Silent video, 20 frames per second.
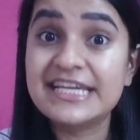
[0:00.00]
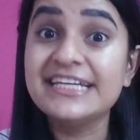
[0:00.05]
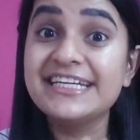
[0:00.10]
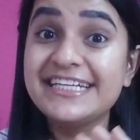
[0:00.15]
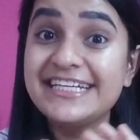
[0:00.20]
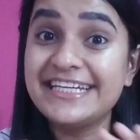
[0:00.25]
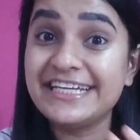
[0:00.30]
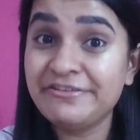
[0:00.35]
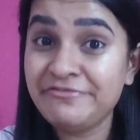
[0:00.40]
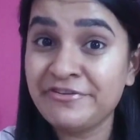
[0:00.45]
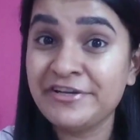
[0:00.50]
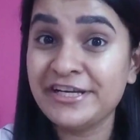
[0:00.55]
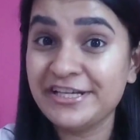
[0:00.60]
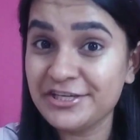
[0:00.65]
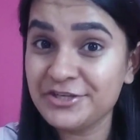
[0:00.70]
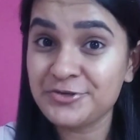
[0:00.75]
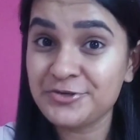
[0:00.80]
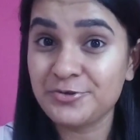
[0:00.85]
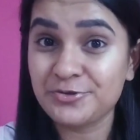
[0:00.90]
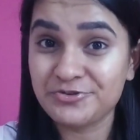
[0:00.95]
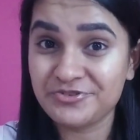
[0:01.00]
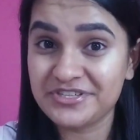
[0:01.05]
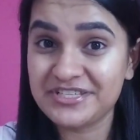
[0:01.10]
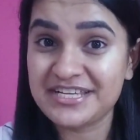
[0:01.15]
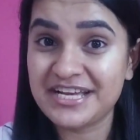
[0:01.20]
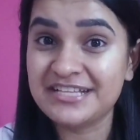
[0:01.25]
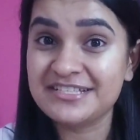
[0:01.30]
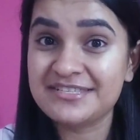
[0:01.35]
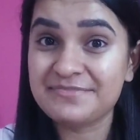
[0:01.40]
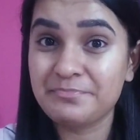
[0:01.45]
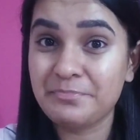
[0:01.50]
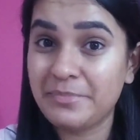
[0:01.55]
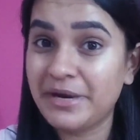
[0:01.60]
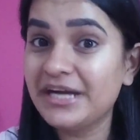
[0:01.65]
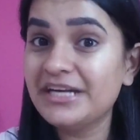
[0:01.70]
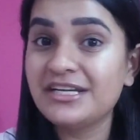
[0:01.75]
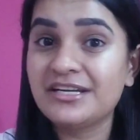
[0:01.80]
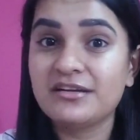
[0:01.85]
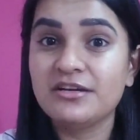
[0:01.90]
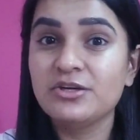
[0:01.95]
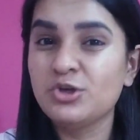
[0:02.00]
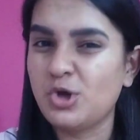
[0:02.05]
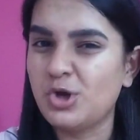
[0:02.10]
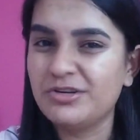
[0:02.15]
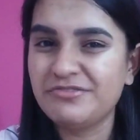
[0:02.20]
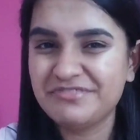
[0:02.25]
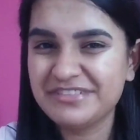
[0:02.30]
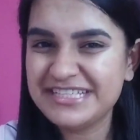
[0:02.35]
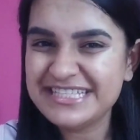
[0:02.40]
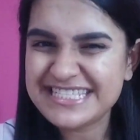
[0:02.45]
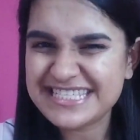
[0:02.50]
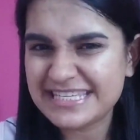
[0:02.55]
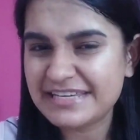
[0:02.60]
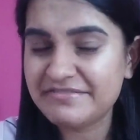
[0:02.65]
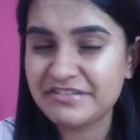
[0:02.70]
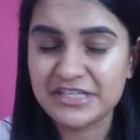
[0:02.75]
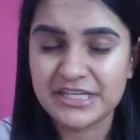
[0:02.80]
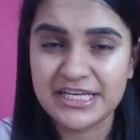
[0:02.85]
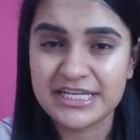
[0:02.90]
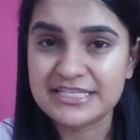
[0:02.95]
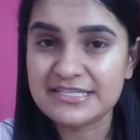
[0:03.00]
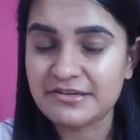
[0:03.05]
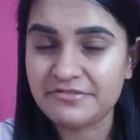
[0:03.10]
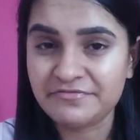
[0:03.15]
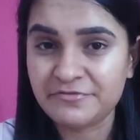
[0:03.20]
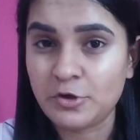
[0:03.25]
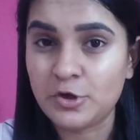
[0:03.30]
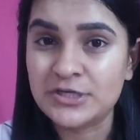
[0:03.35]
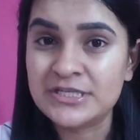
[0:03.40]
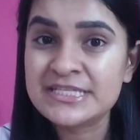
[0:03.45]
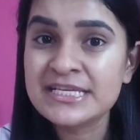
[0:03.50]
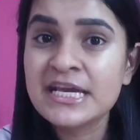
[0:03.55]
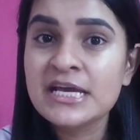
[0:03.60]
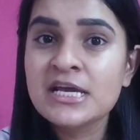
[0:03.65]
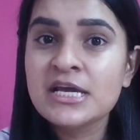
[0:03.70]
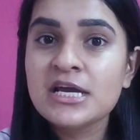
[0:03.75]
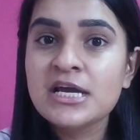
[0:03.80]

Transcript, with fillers: It definitely showed results, but not within seven days, of course.